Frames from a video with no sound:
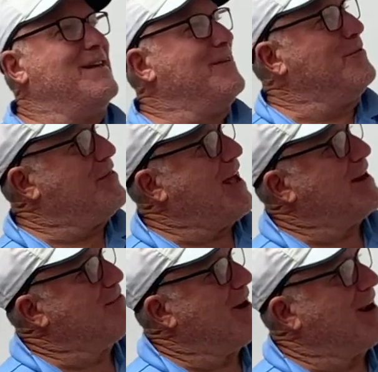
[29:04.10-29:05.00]
with that in
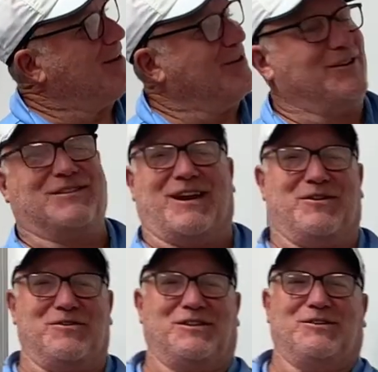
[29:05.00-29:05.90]
mind, girls, I know
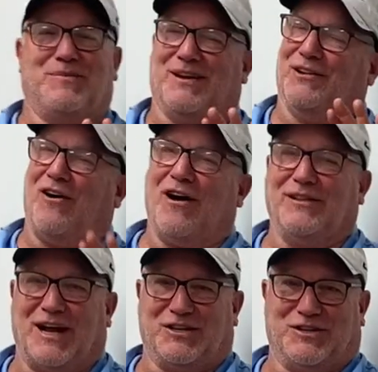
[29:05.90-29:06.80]
this has been a long
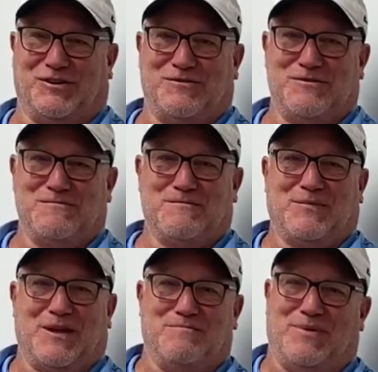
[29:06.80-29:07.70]
lecture,
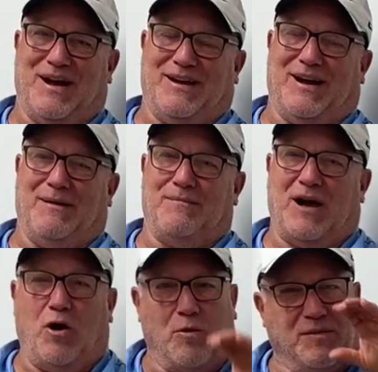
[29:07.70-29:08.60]
but I
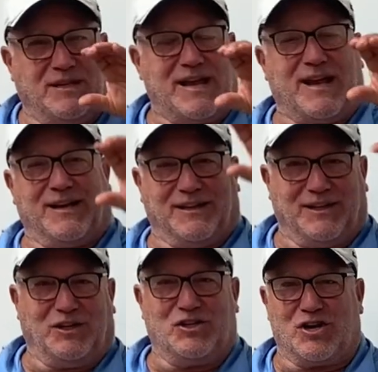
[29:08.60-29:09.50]
hope you take it in
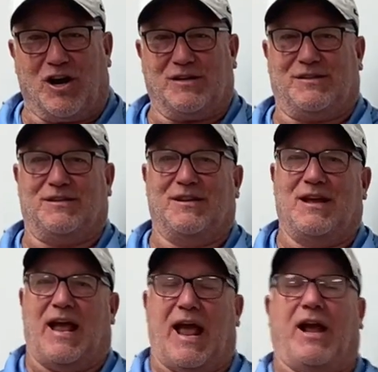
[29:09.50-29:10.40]
little chunks
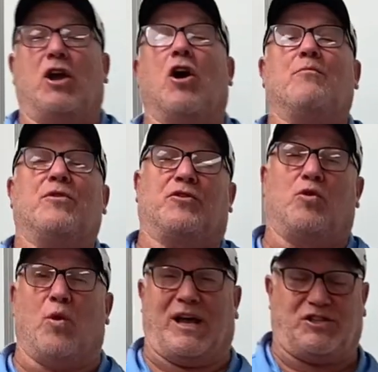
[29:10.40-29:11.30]
and come with
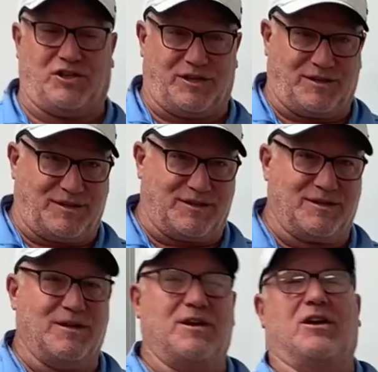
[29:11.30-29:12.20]
questions,
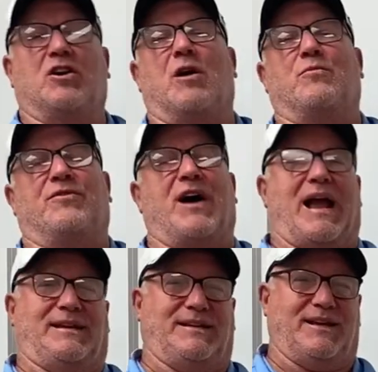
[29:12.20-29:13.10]
come with
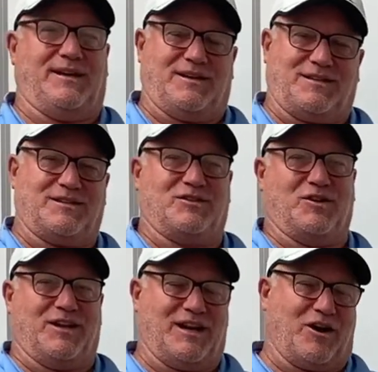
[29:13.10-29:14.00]
ideas, so
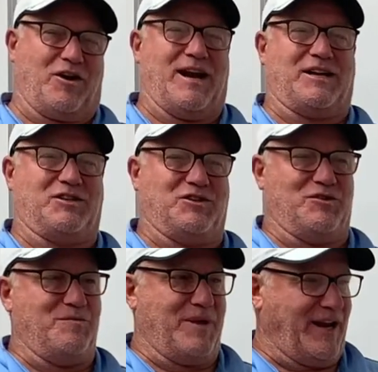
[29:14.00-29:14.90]
that in our next
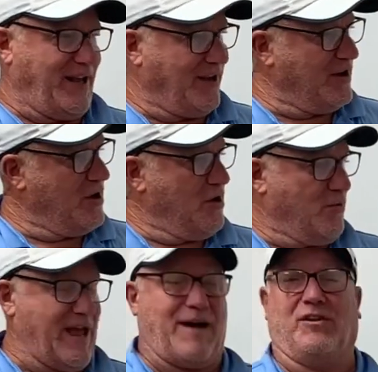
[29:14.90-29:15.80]
Zoom meeting, we
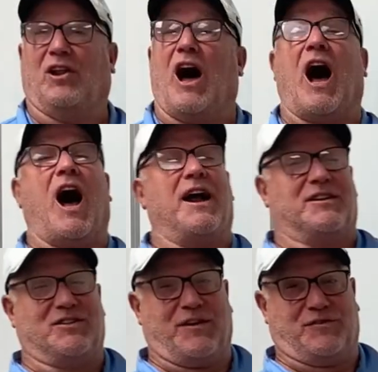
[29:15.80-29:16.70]
have a lot of
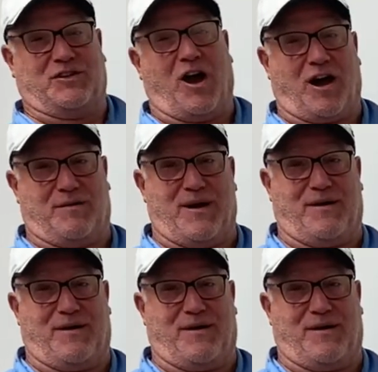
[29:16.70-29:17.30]
stuff to talk about.